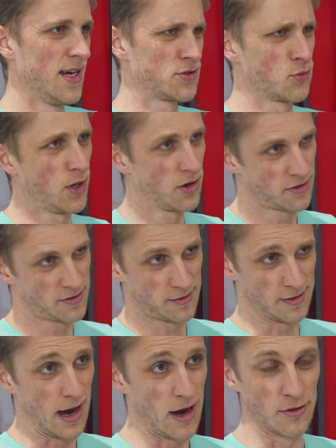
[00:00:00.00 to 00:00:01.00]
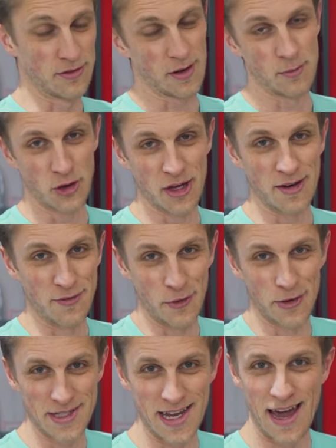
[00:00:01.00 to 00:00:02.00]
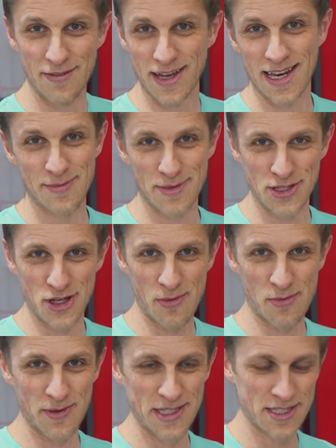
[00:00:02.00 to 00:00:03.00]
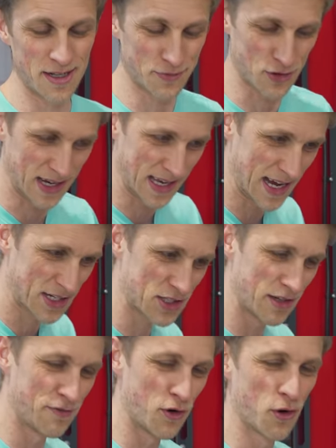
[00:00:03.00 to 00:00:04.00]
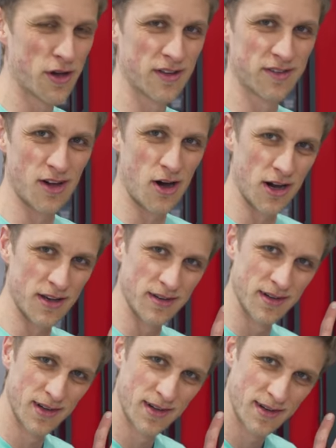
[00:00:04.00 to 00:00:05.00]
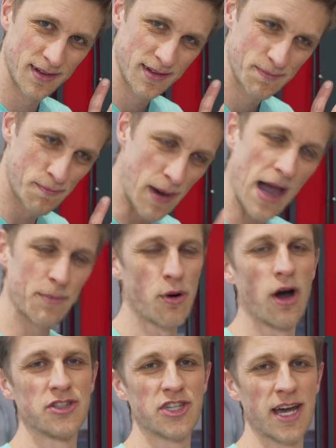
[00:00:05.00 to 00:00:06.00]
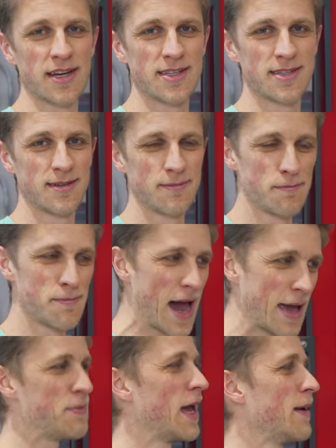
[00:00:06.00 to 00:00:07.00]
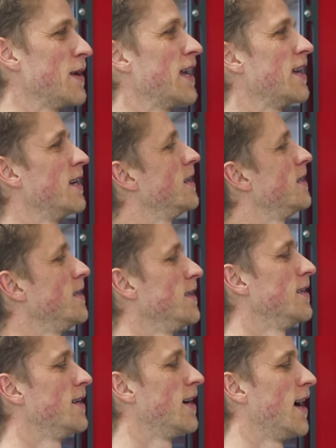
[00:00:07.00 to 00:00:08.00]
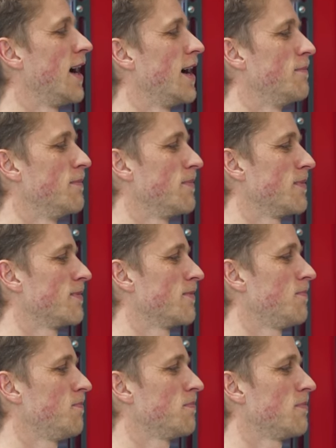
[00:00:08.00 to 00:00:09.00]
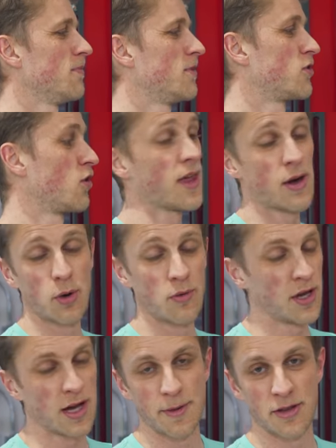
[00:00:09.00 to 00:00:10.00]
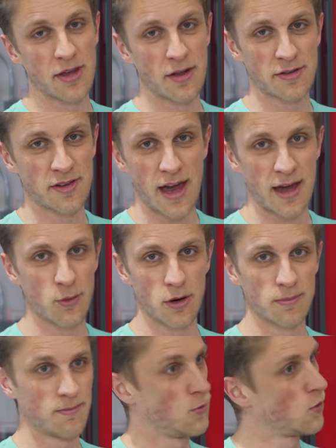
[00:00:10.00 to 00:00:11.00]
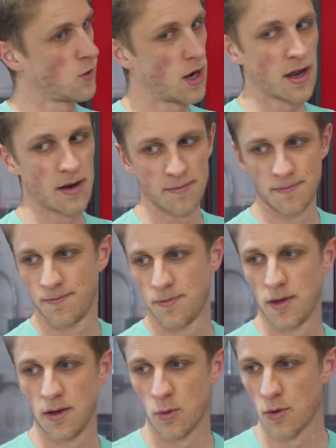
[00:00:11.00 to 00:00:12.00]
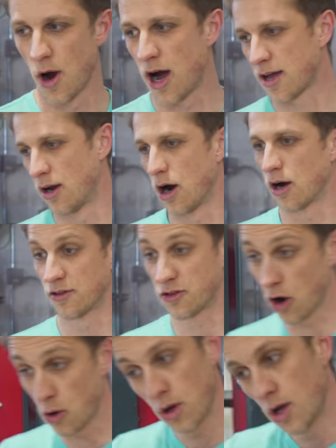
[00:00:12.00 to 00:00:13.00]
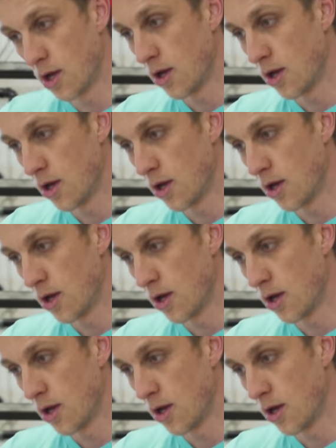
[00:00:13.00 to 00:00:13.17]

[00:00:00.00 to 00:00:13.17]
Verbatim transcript: as weird as it sounds, I'm looking forward to having an empty shop to myself so I can actually focus on my project, my baby. Um, so that when we come out the other side, we're, we're running, we're rocking hard. So